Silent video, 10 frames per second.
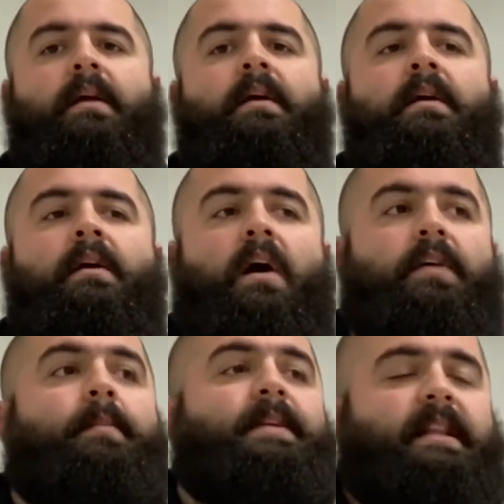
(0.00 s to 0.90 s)
although
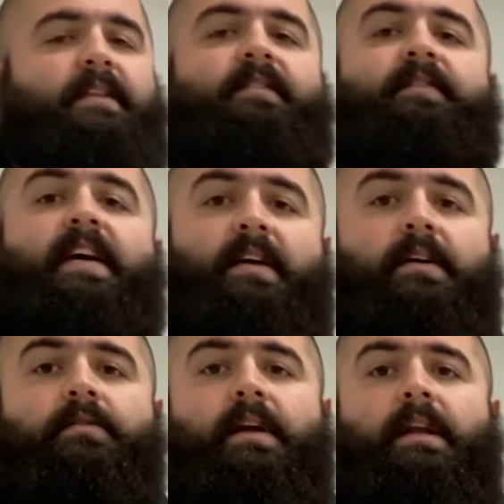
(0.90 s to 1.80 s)
I'm deadlifting
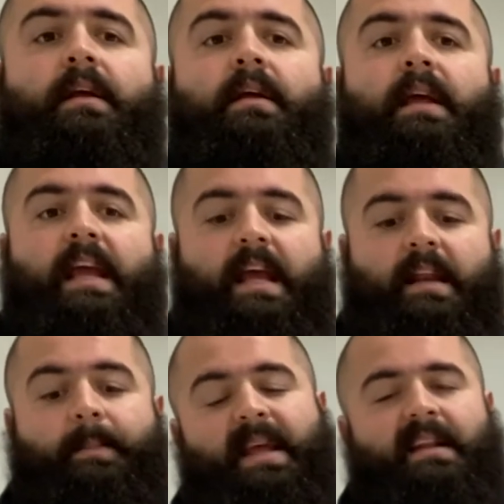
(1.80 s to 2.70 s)
500 and I'm
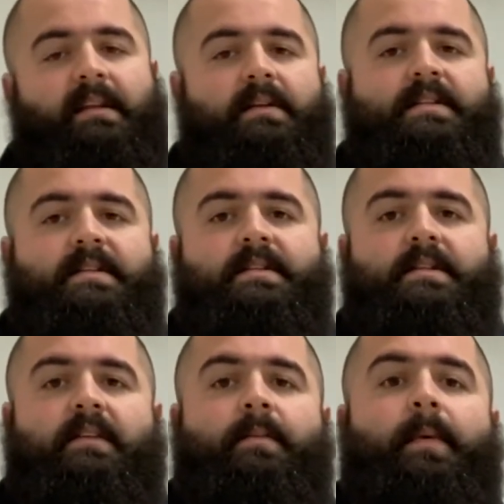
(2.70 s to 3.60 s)
getting a little assistance
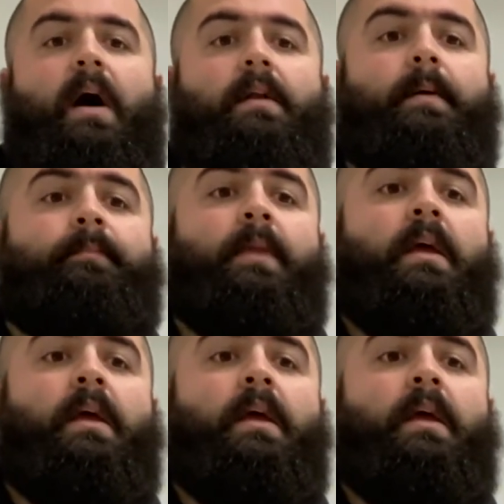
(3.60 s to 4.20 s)
off the bottom,